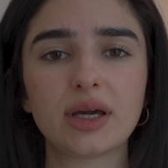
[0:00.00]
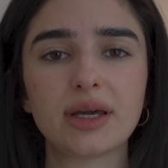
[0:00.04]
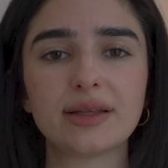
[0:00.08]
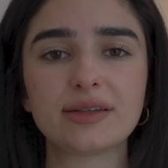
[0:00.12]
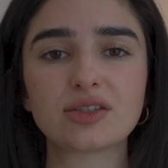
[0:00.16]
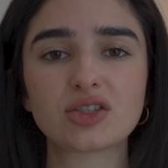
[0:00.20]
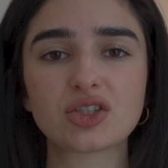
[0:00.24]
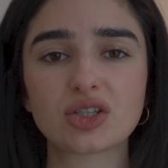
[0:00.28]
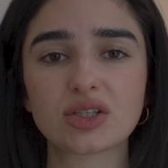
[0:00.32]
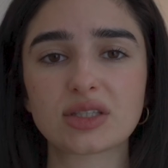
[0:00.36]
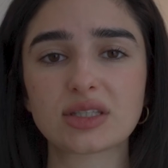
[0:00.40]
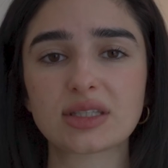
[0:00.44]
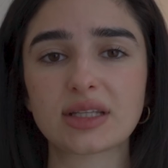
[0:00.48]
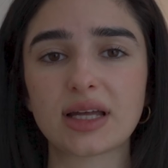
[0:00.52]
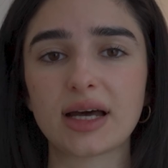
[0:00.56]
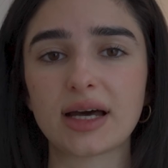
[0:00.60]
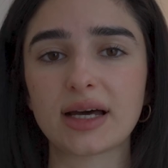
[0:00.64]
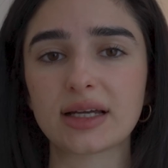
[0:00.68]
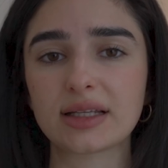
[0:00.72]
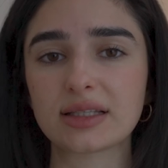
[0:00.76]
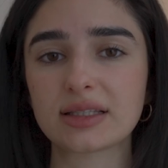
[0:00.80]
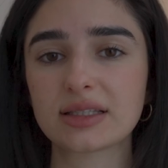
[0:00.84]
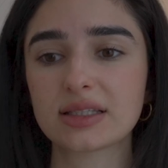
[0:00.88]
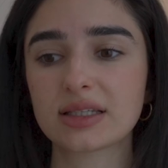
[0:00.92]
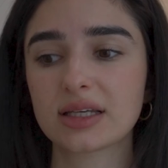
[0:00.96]
It's just
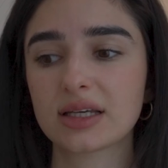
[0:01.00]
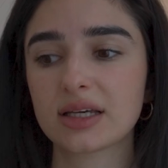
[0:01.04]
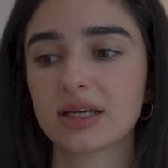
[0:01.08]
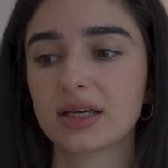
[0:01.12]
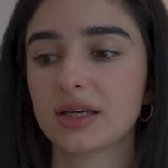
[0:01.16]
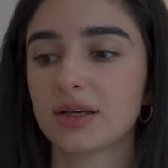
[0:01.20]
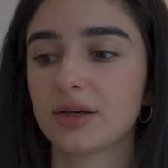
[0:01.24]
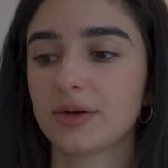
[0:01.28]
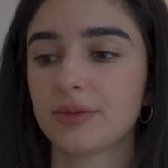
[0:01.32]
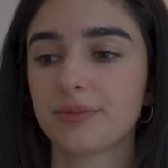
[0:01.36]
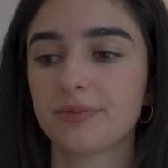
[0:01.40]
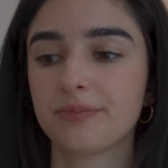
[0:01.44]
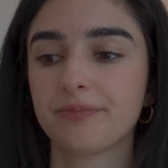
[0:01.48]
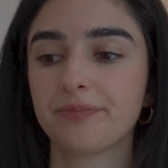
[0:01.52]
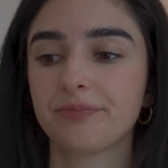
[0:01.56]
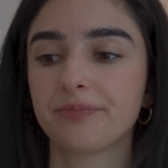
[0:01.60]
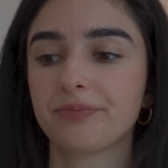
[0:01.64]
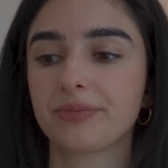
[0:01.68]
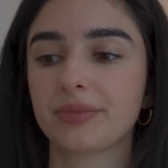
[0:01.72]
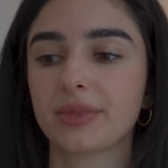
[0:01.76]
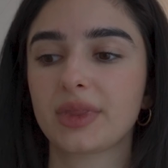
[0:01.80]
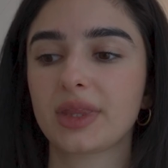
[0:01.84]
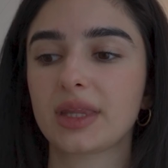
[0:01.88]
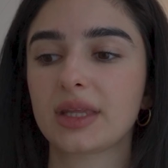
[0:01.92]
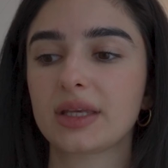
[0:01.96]
that
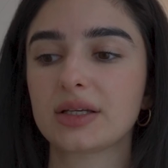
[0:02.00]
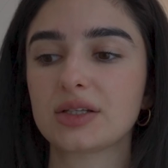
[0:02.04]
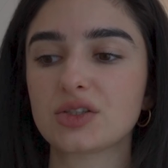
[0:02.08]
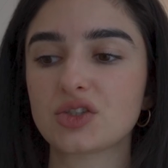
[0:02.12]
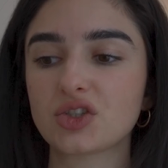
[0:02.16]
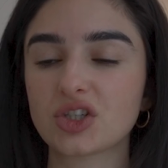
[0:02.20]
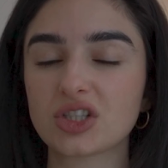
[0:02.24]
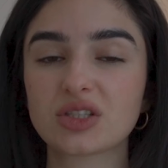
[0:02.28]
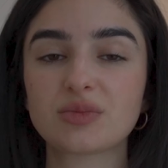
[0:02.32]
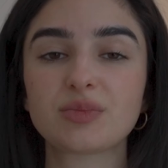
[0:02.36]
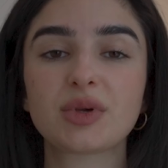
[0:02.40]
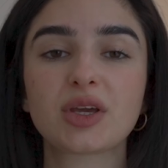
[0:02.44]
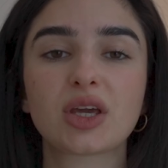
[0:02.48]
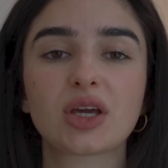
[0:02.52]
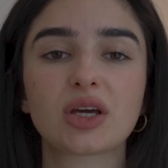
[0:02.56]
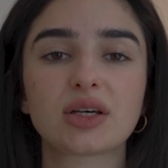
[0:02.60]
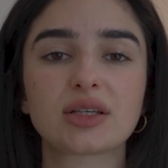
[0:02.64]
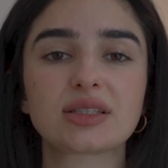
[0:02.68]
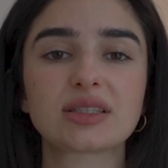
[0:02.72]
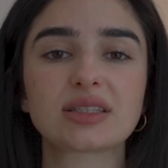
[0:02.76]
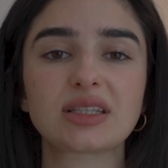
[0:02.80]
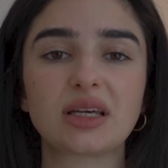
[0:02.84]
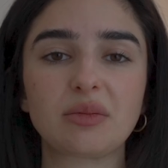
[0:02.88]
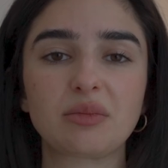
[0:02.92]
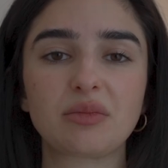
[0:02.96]
just
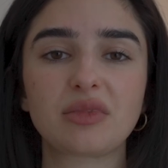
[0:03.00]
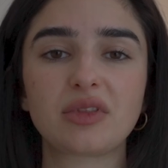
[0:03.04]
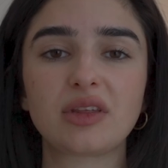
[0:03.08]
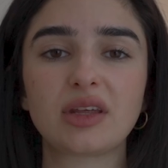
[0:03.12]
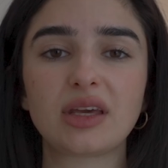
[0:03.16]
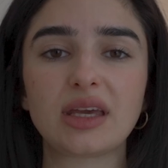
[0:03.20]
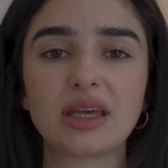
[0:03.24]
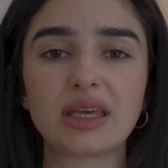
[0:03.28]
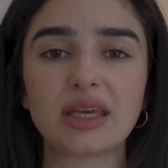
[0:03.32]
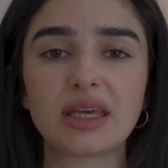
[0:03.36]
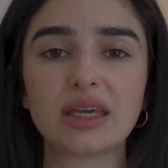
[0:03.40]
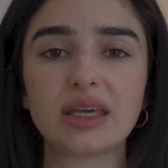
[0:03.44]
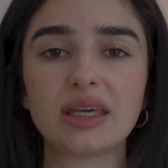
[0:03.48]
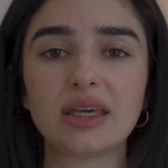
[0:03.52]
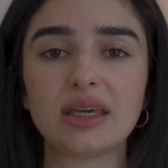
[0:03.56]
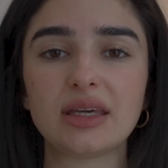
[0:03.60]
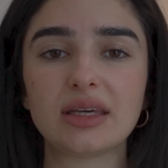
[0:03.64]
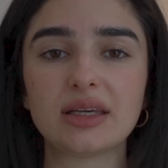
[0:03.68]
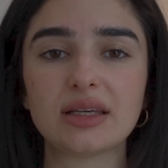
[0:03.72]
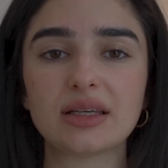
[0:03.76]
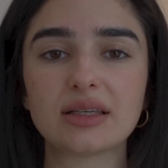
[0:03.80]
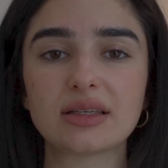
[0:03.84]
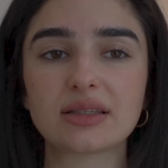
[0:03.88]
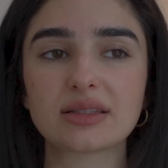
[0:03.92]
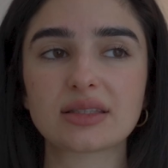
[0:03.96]
because something
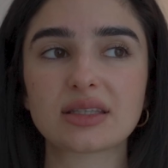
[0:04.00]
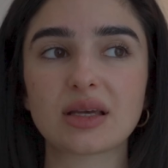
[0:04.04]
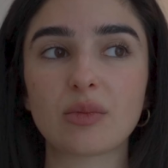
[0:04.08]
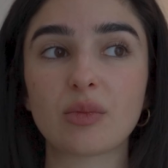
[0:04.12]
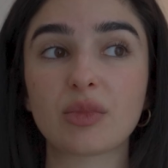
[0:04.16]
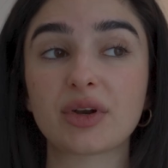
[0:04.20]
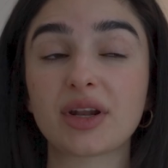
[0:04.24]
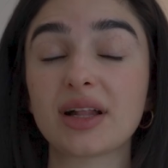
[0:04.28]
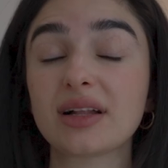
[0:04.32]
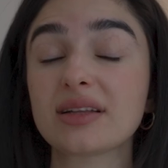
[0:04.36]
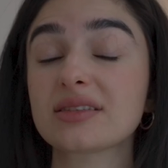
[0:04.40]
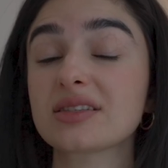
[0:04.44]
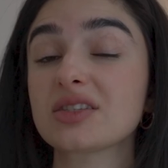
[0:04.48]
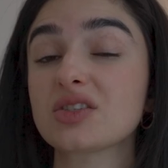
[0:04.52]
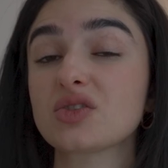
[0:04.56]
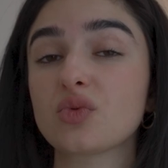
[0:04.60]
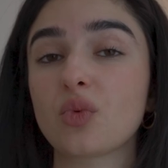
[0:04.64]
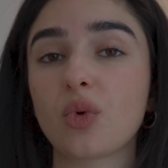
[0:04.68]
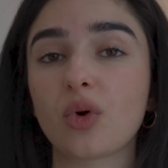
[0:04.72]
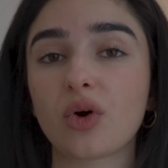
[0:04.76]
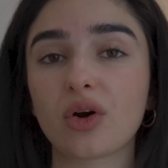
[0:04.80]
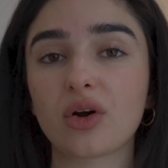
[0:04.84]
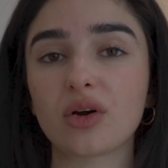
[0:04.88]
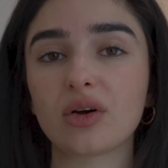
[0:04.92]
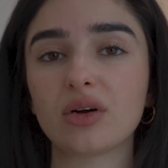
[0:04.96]
is someone else's
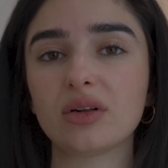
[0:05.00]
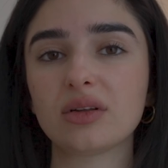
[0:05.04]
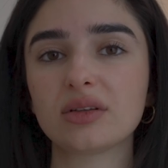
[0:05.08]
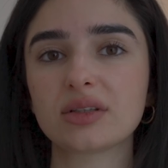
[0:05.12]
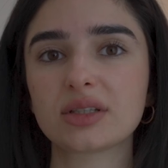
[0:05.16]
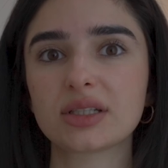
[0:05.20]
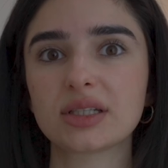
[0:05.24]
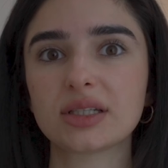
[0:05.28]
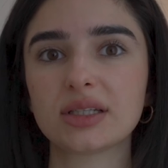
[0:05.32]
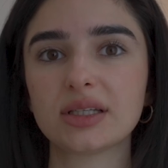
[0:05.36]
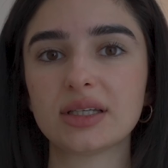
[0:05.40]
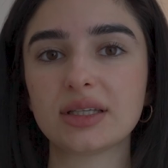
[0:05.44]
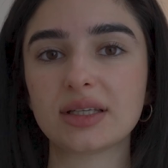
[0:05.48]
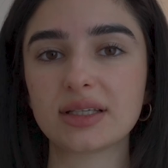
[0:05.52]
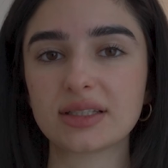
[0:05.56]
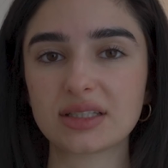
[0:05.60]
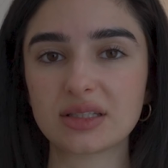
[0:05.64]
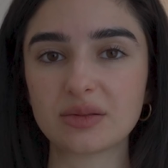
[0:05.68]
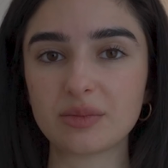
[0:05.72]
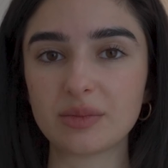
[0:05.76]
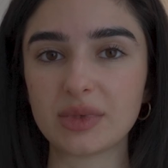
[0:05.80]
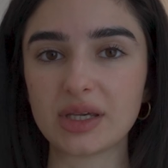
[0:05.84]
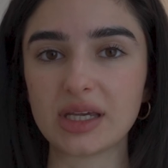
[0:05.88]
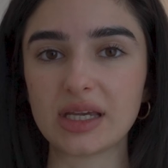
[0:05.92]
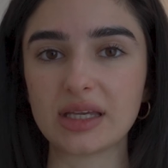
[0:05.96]
world, it
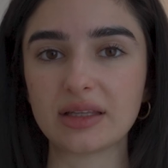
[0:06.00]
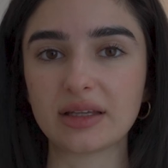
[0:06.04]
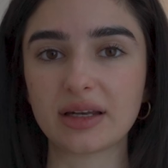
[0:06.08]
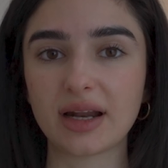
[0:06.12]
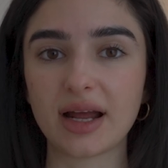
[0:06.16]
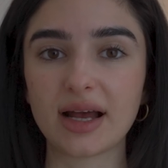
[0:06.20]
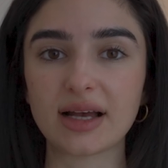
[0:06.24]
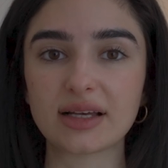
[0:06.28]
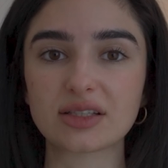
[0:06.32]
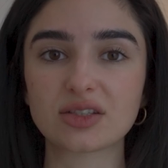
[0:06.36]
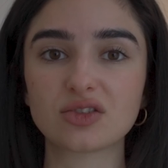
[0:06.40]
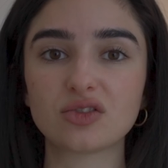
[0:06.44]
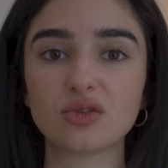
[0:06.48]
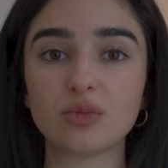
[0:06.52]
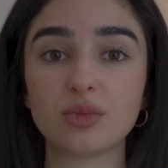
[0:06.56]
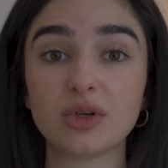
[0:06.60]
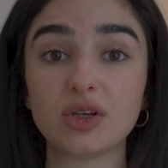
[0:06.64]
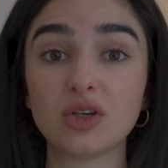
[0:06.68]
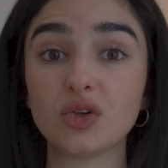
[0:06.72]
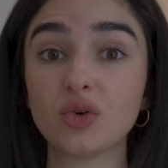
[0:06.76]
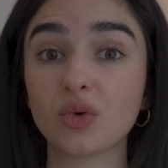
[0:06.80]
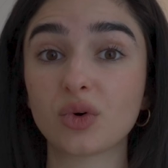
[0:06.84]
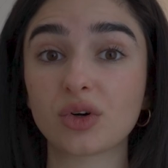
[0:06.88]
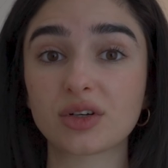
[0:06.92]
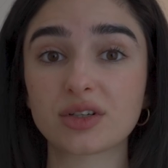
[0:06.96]
doesn't mean it has to be
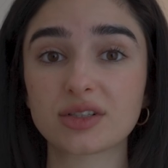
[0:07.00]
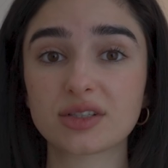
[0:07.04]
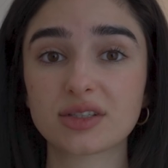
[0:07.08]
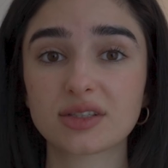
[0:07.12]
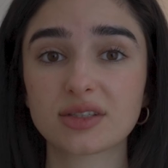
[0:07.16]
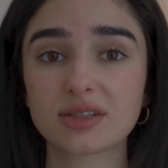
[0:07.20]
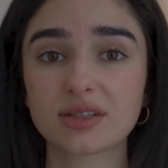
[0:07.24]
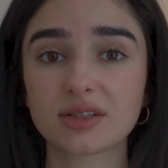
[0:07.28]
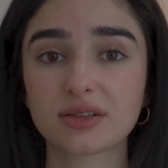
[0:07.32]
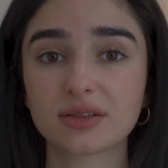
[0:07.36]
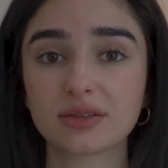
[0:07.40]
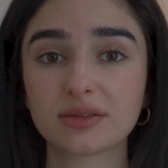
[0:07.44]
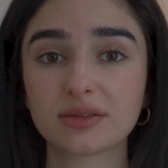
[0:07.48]
yours.